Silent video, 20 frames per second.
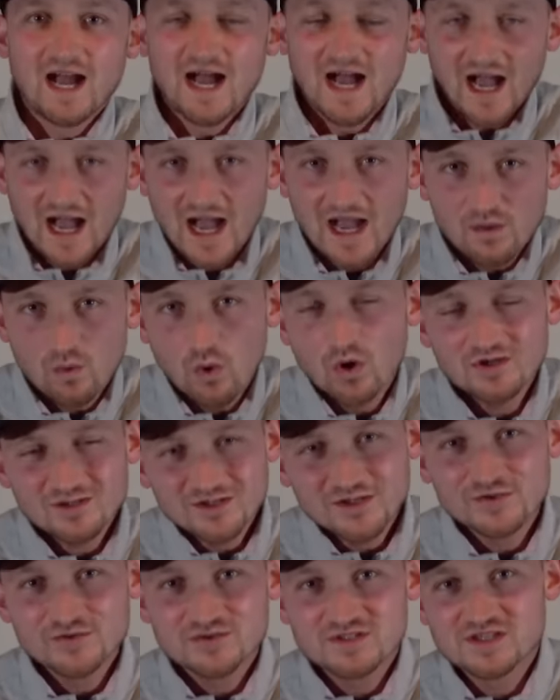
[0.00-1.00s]
I
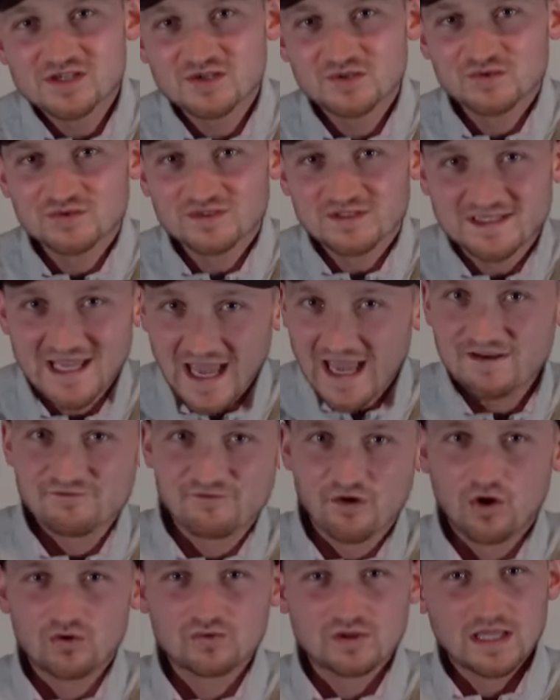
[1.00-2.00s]
want you to get
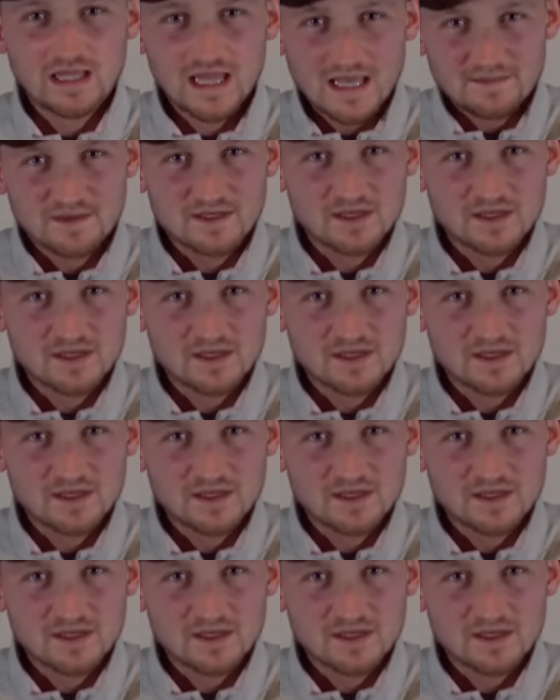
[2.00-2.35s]
involved and let